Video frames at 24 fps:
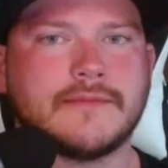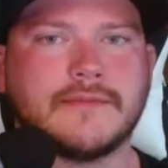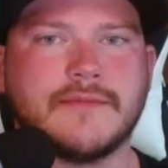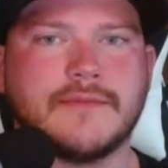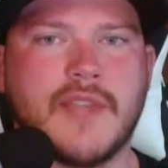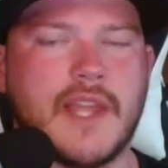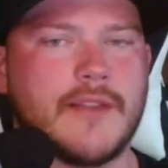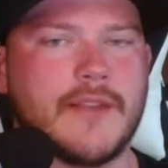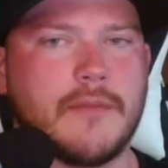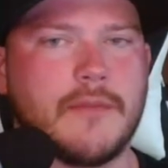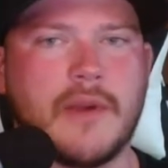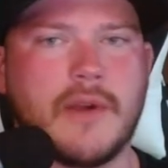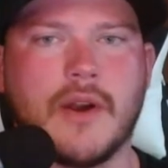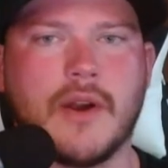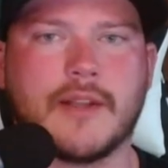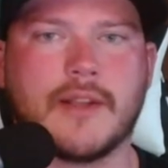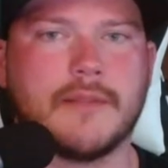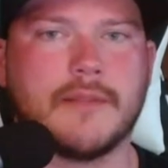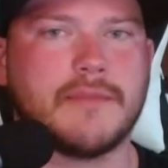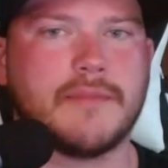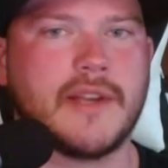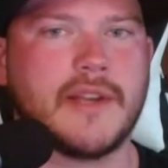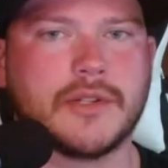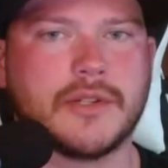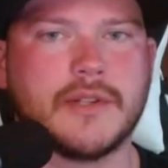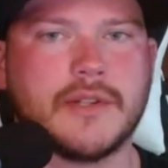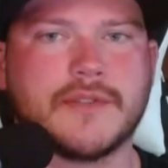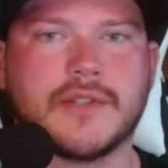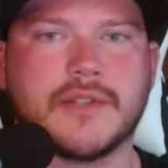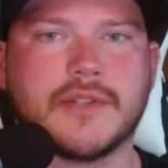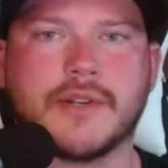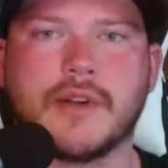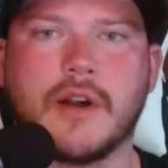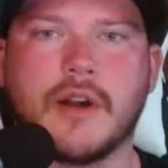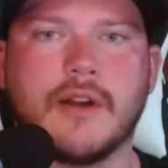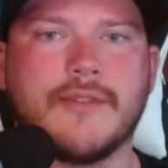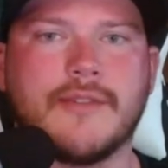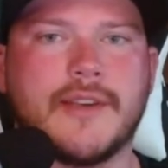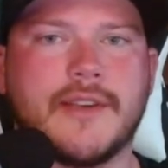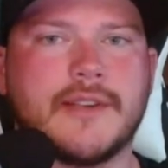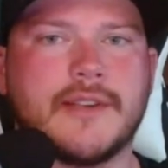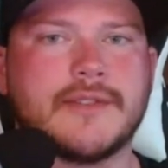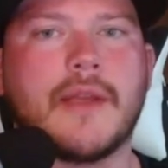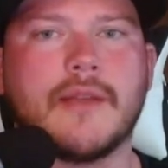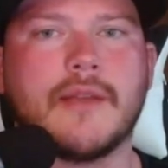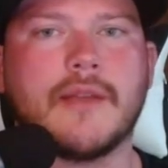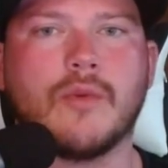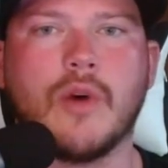Native American petroglyphs or
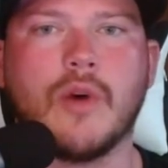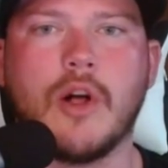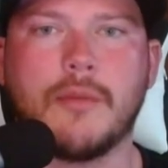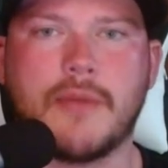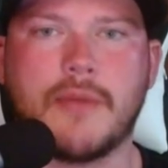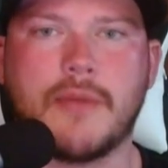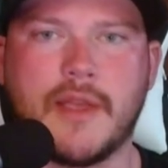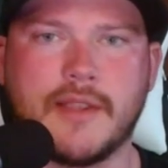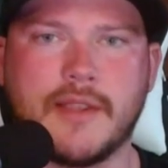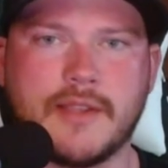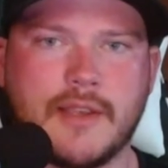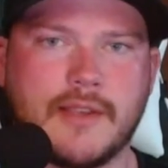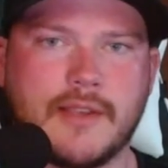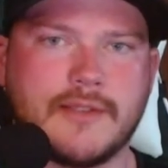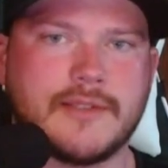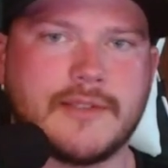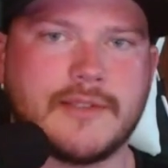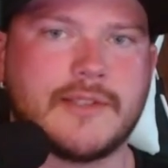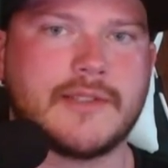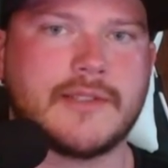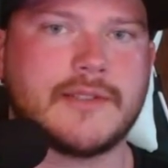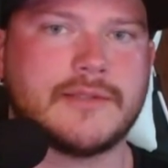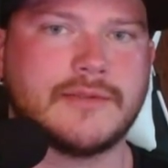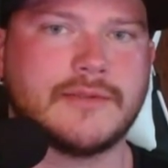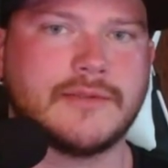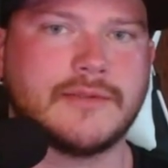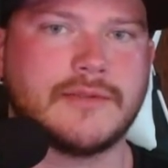carvings or wall paintings